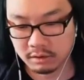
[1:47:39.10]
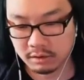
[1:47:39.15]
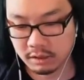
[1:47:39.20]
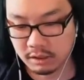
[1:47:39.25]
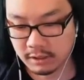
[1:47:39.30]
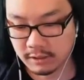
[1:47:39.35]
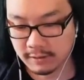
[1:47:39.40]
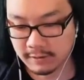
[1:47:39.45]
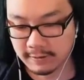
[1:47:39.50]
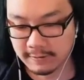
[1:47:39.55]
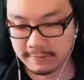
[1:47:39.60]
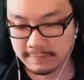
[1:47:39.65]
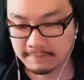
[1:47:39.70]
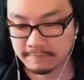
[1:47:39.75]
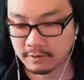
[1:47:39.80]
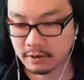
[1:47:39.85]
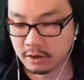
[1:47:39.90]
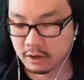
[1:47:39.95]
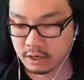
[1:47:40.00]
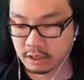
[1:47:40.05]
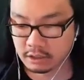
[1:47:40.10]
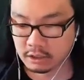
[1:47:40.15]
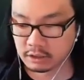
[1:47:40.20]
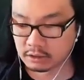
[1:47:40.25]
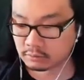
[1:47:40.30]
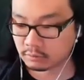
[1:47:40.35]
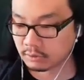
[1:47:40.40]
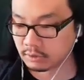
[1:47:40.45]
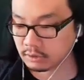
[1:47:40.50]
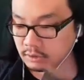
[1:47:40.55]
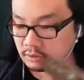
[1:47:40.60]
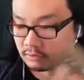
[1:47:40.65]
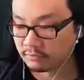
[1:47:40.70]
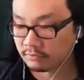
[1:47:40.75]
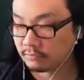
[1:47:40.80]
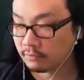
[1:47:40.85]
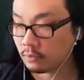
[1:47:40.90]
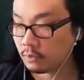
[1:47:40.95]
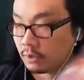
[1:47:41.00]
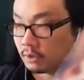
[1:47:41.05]
Um, all right, this one is
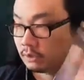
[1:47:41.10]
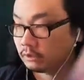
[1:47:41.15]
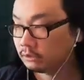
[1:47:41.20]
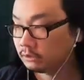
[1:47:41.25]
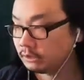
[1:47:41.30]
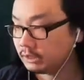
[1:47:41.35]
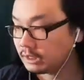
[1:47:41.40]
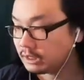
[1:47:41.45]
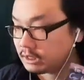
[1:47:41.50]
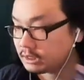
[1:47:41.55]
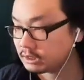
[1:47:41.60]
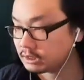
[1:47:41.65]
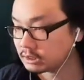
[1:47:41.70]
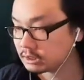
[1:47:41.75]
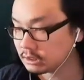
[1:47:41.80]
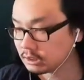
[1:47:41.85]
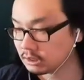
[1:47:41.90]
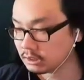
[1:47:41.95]
for Liz.